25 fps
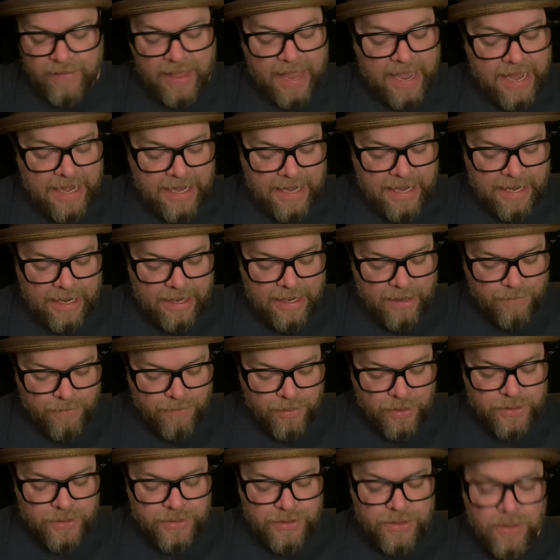any,
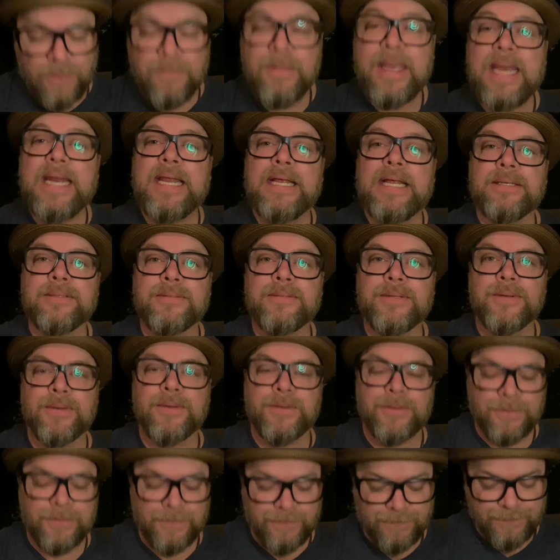personal meaning to
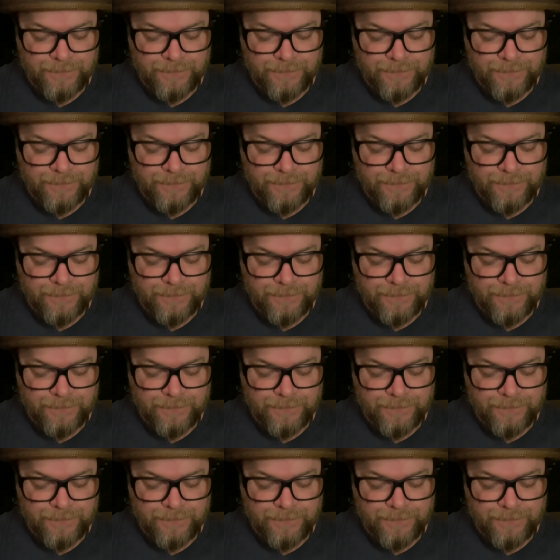you.